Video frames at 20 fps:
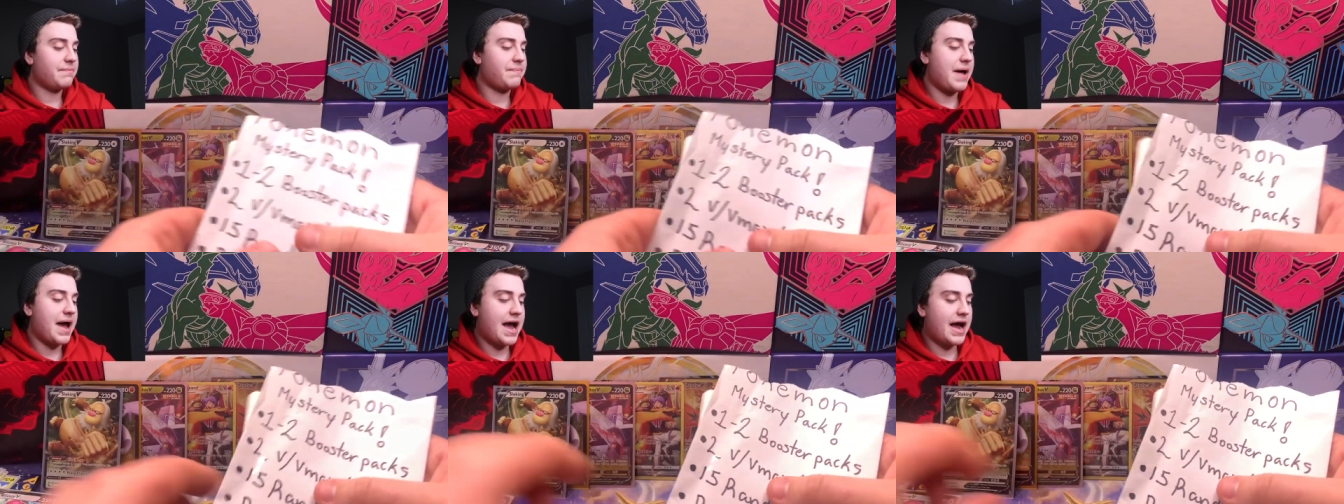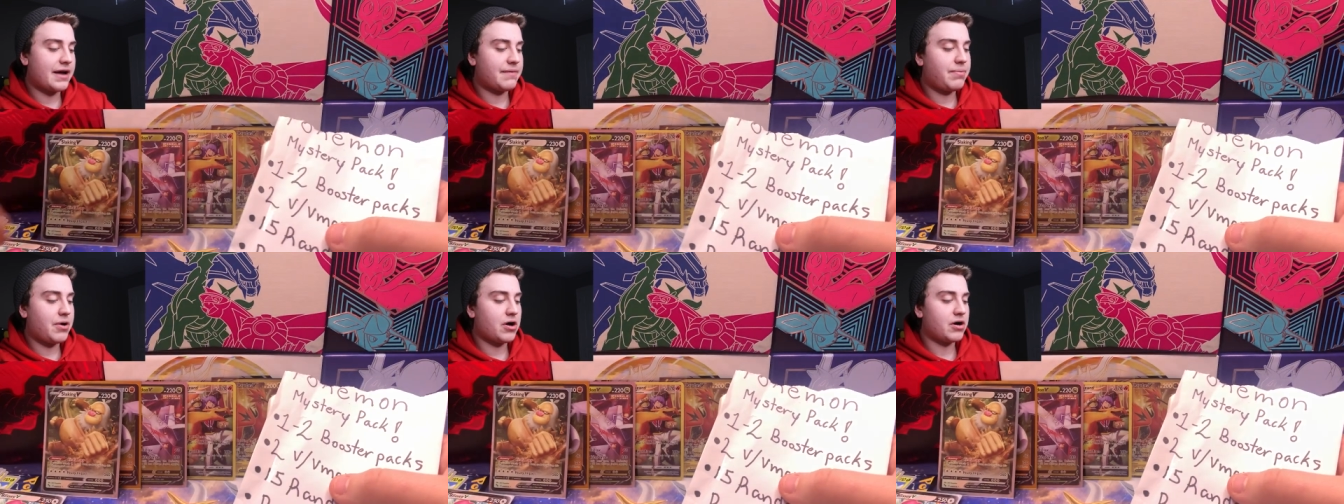the
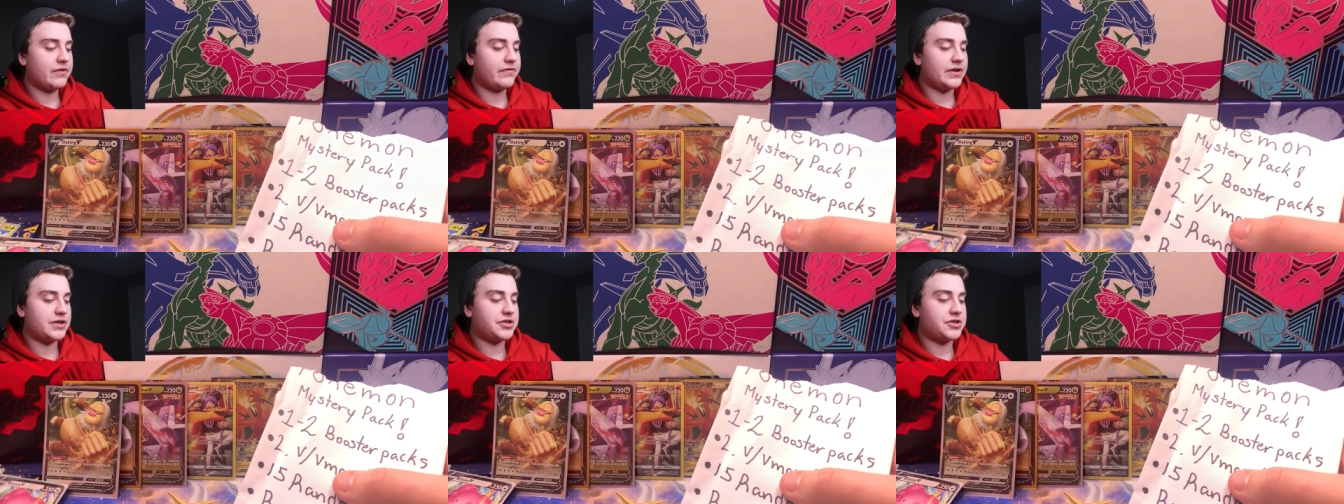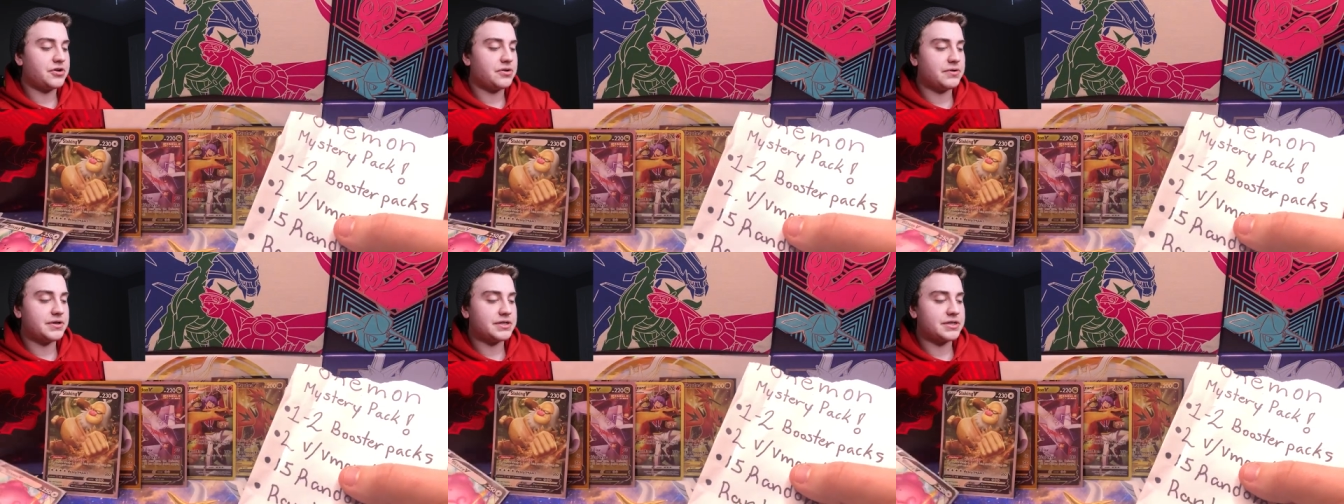pack part of it,
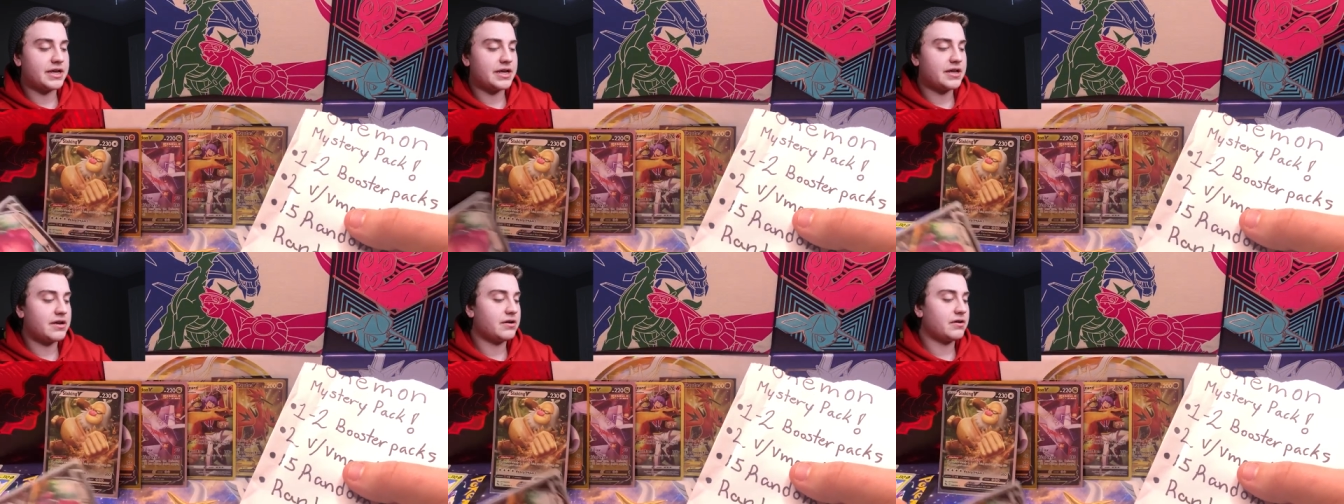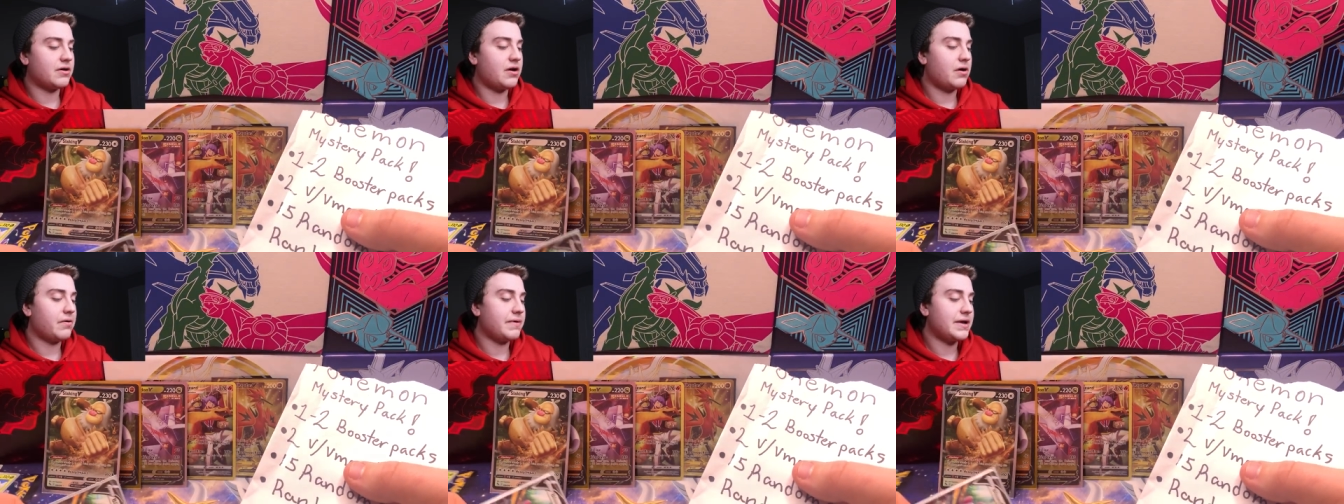too, is, like,
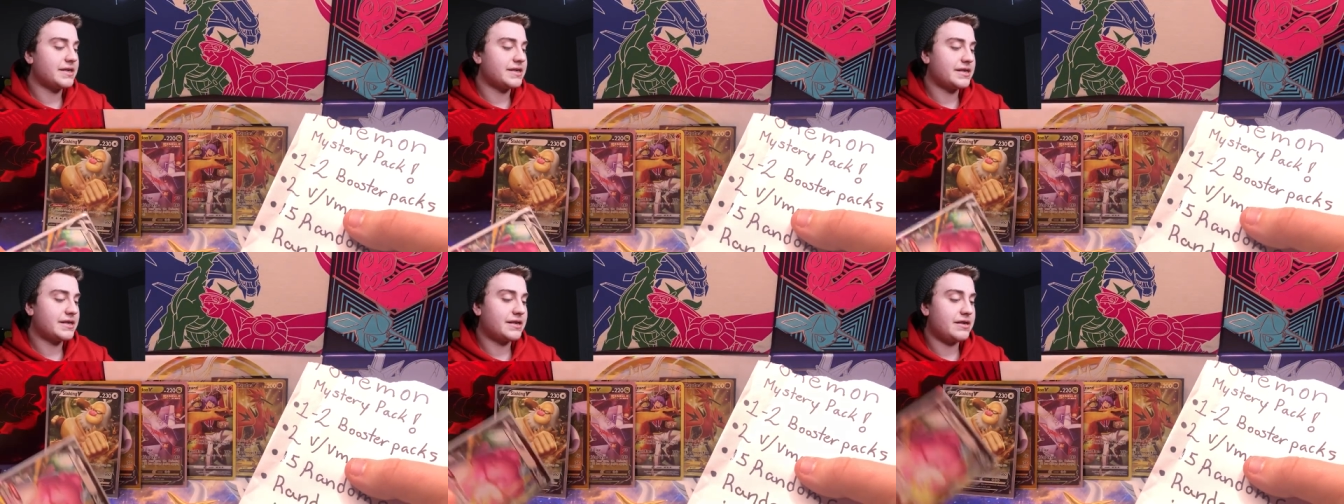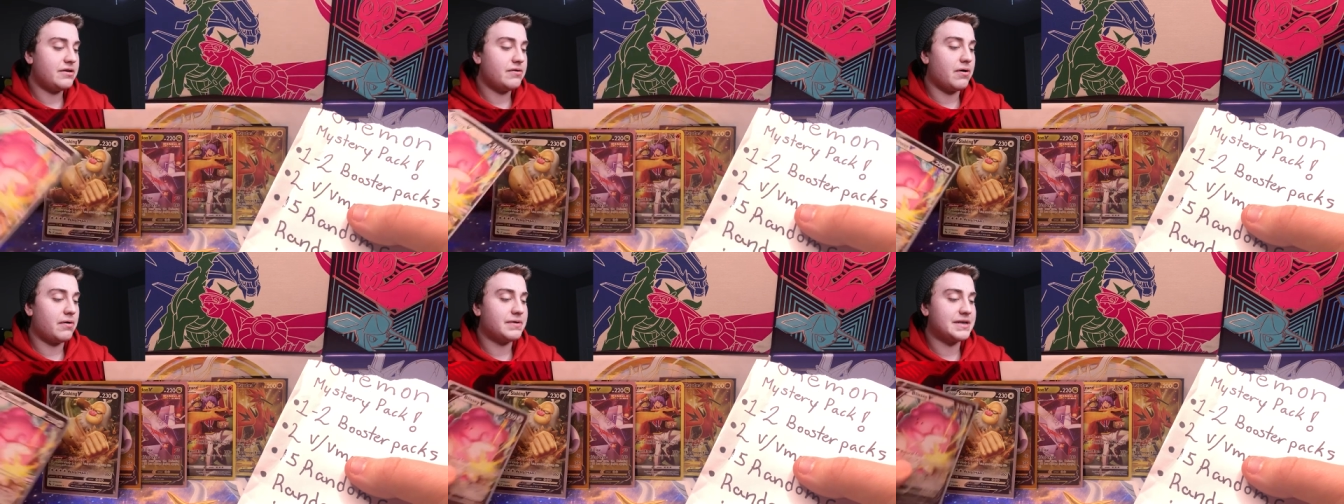you're always...
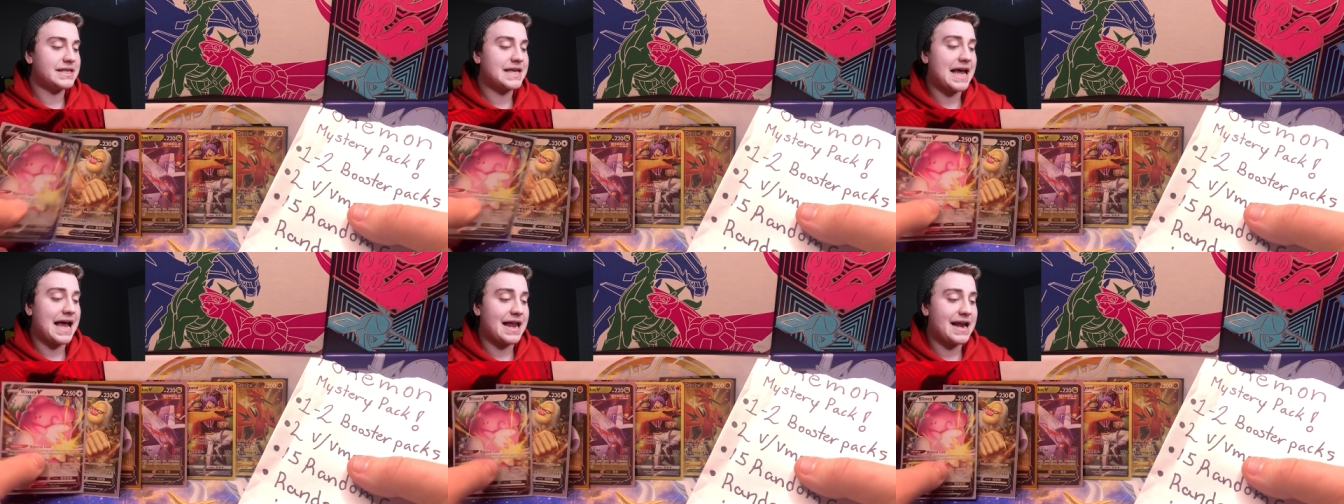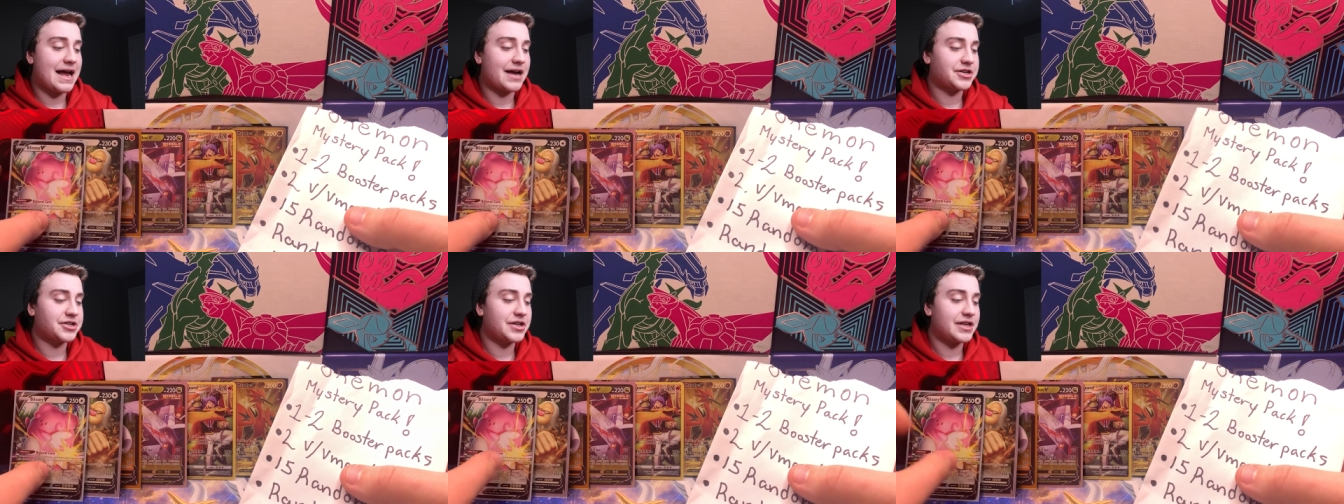You always
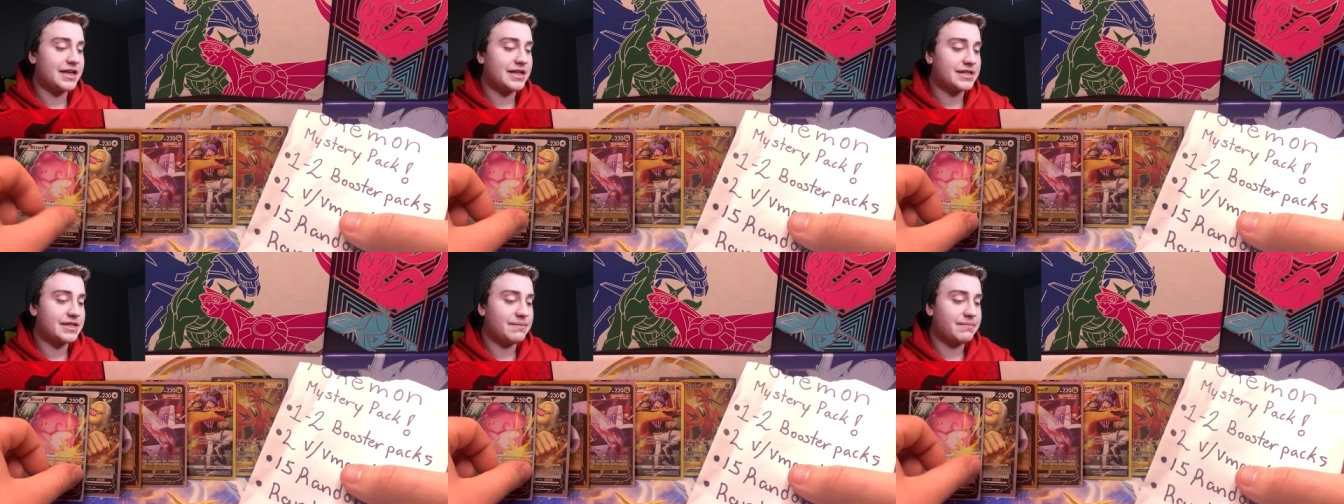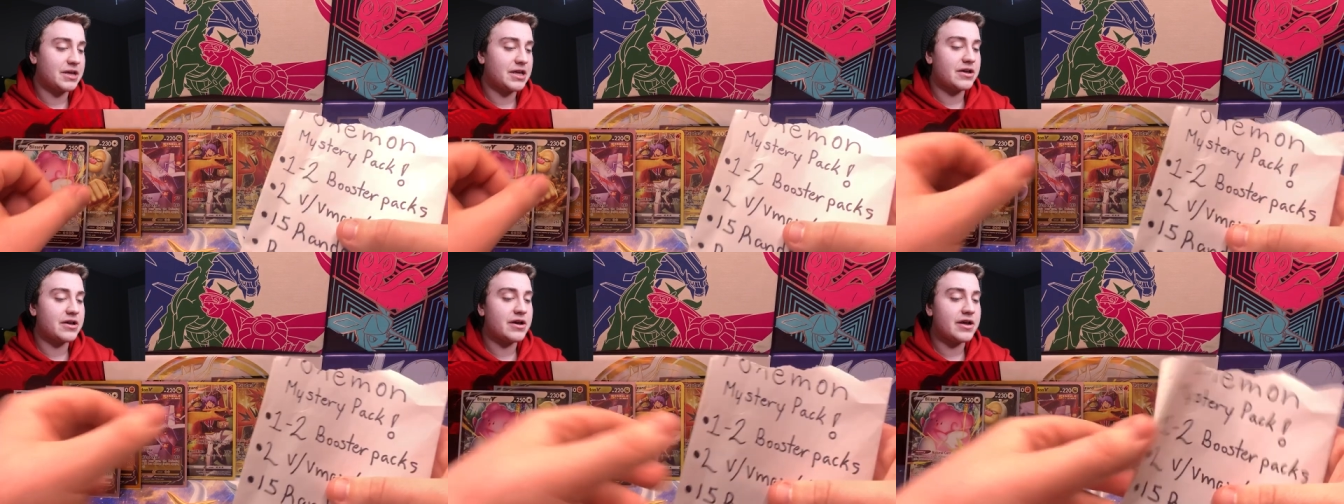can actually get
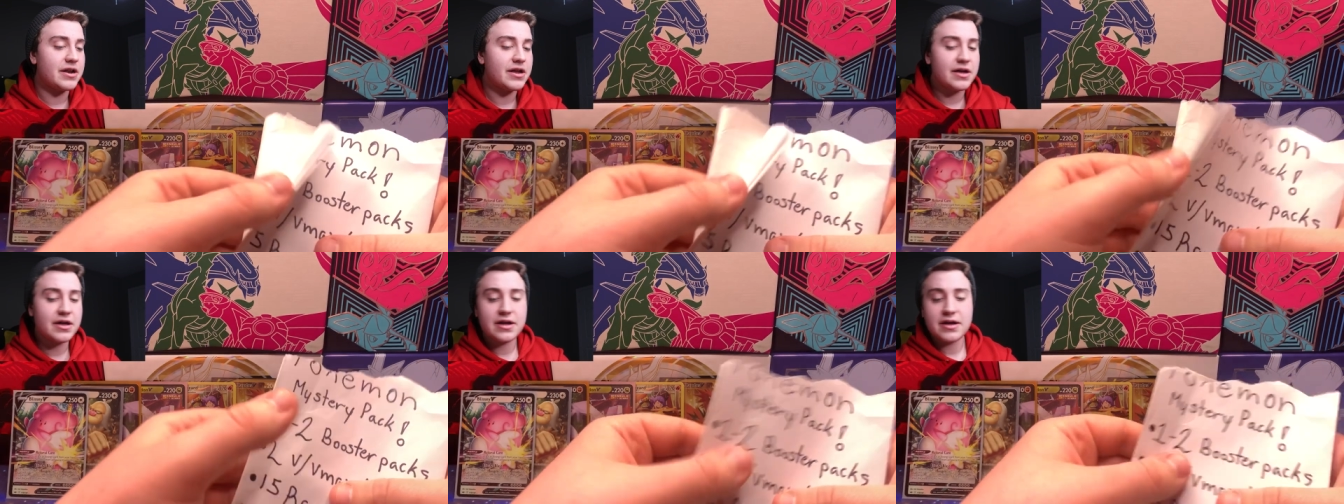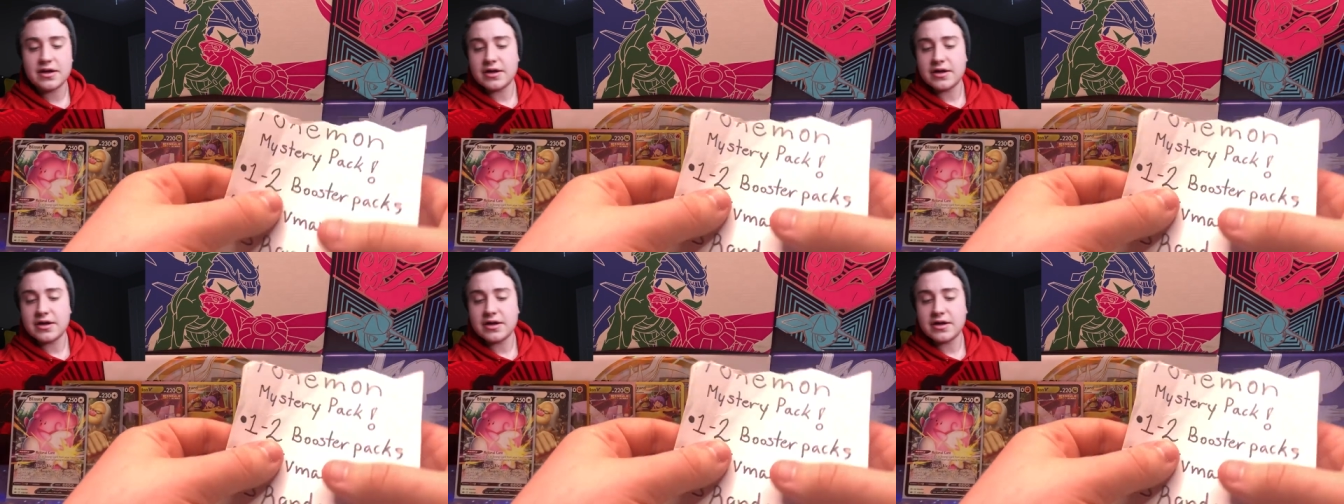something good.